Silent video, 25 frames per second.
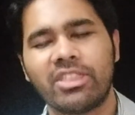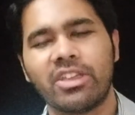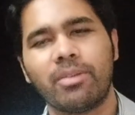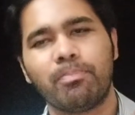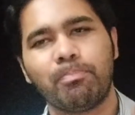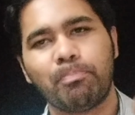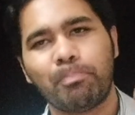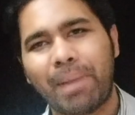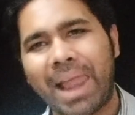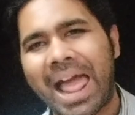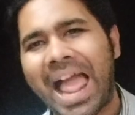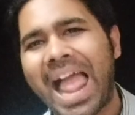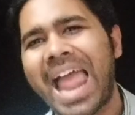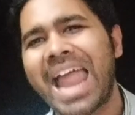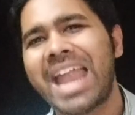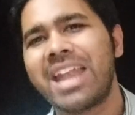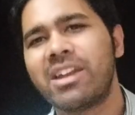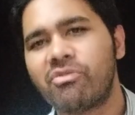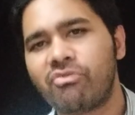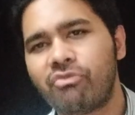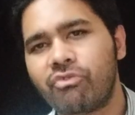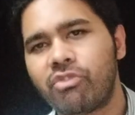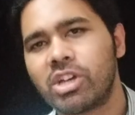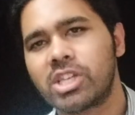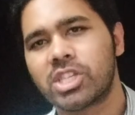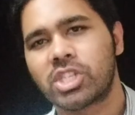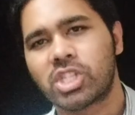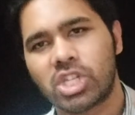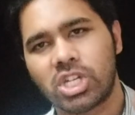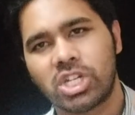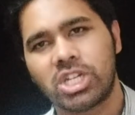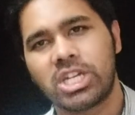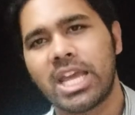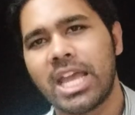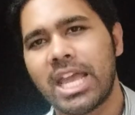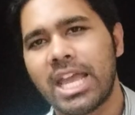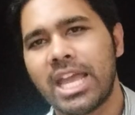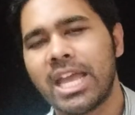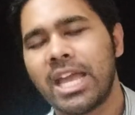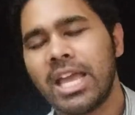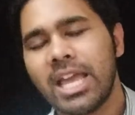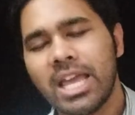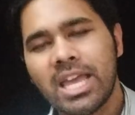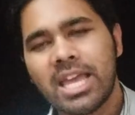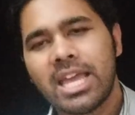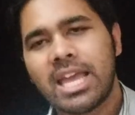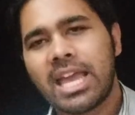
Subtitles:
the planned first day,